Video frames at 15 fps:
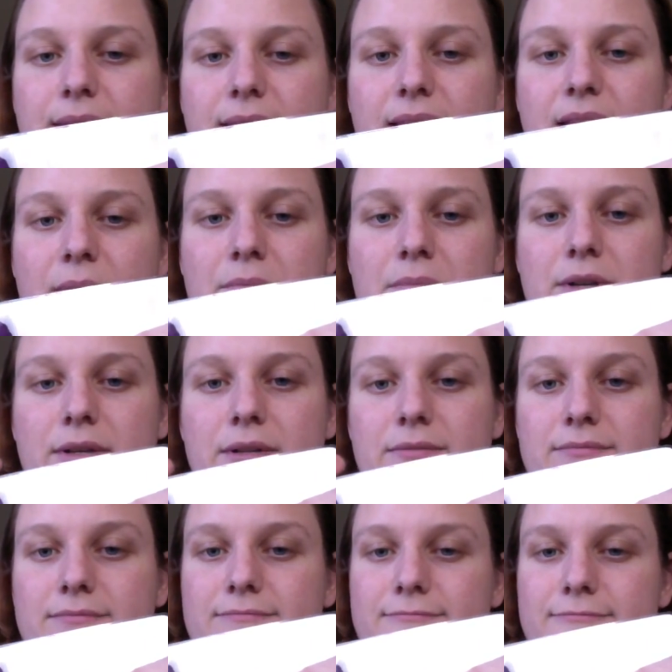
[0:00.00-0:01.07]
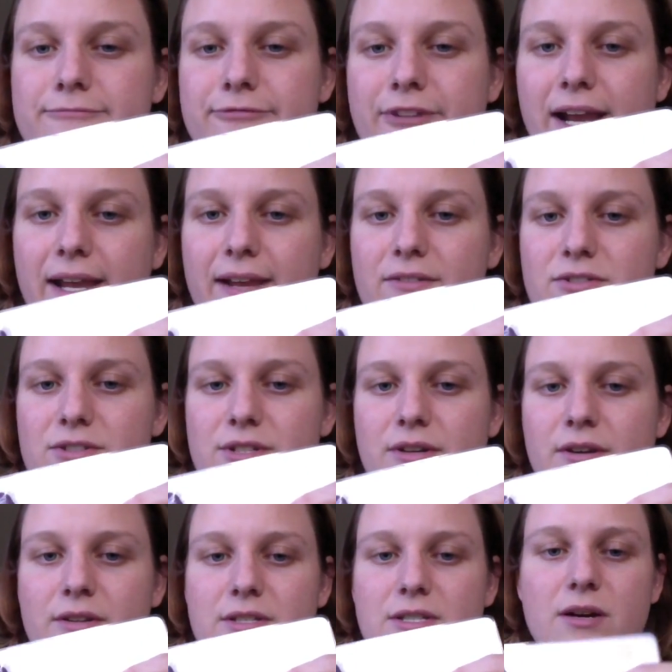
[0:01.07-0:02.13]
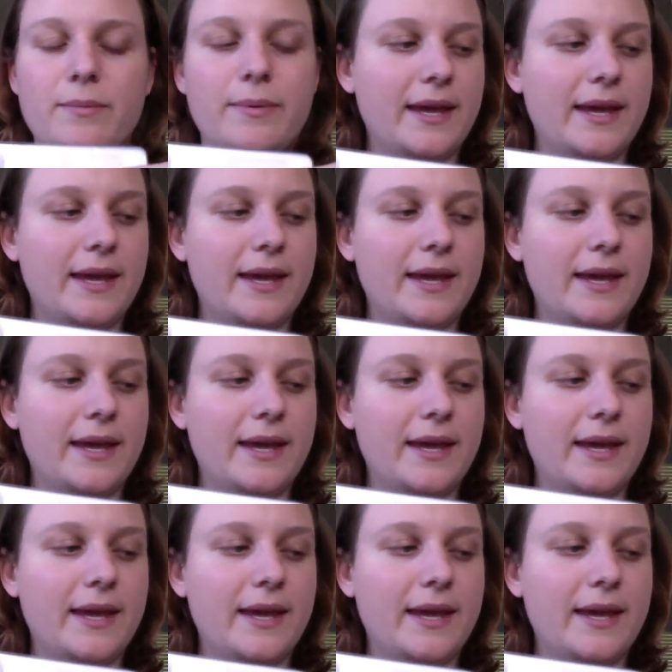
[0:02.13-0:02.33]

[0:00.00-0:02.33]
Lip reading: number range on the top